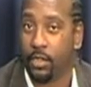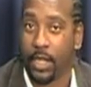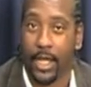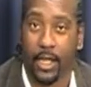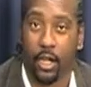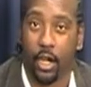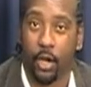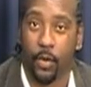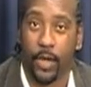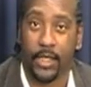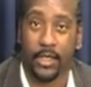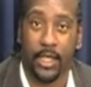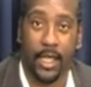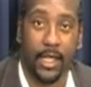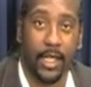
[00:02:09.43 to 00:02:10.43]
like I always
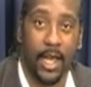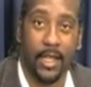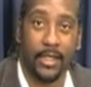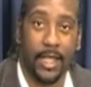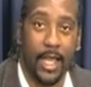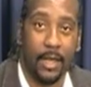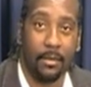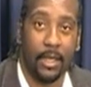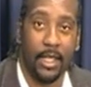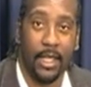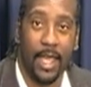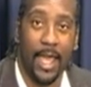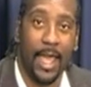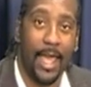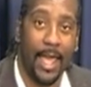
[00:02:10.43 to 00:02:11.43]
say, contact me,
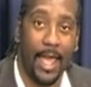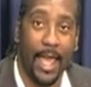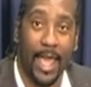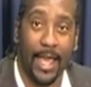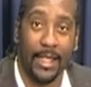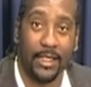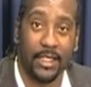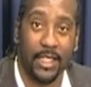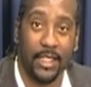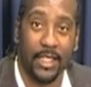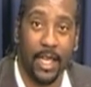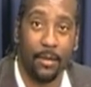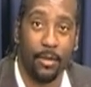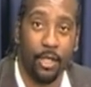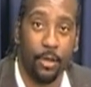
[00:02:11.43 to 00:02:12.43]

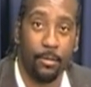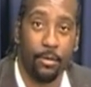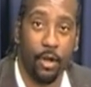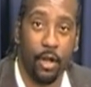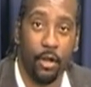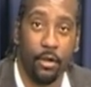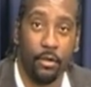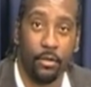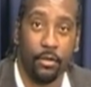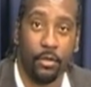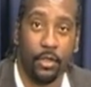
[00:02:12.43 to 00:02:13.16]
ACW Pro.